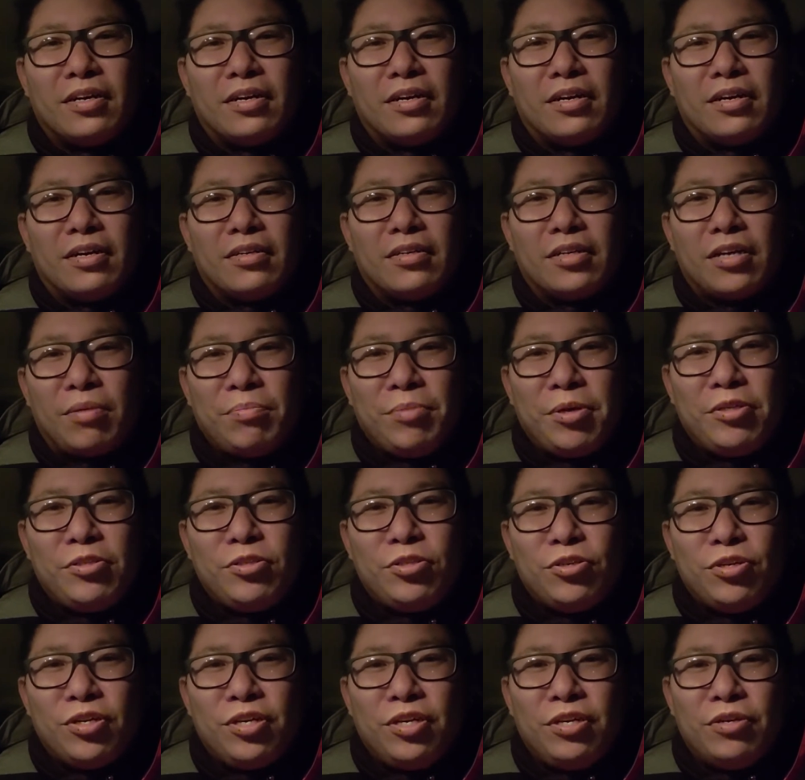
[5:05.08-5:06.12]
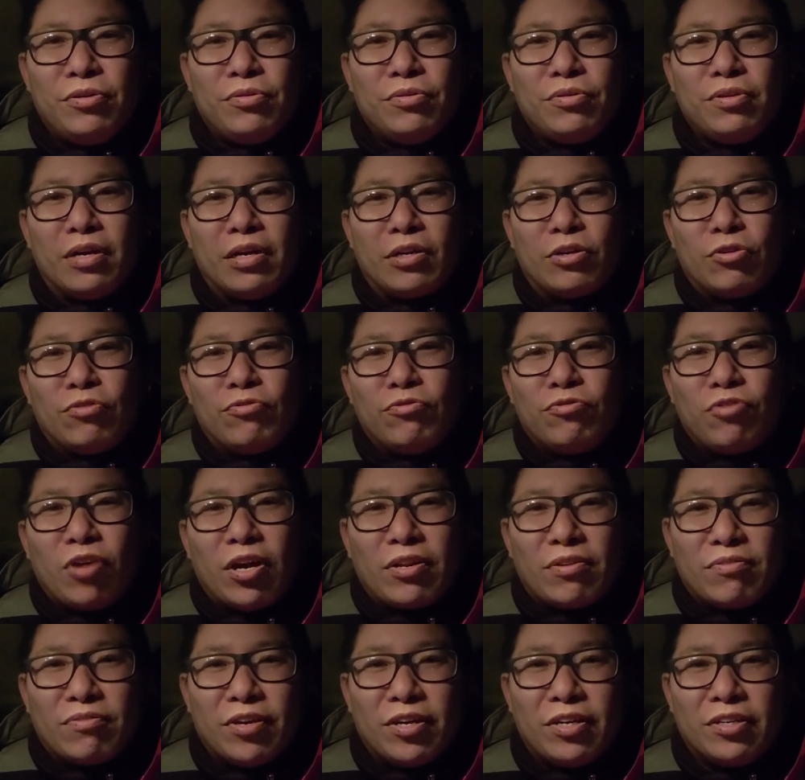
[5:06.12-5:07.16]
uh, coming to heal a good friend
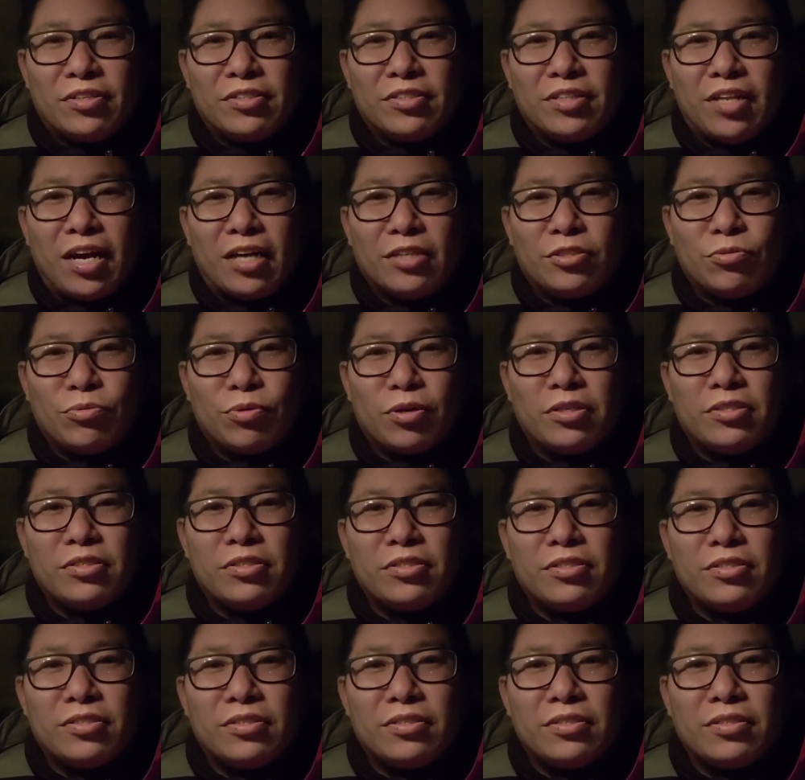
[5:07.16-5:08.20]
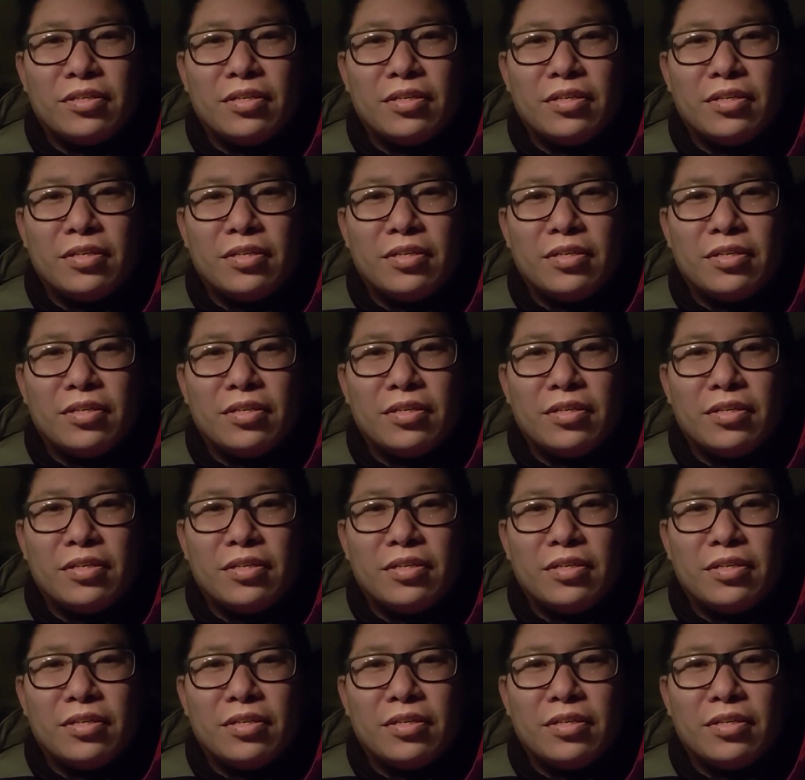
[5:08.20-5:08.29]
of his, Lazarus.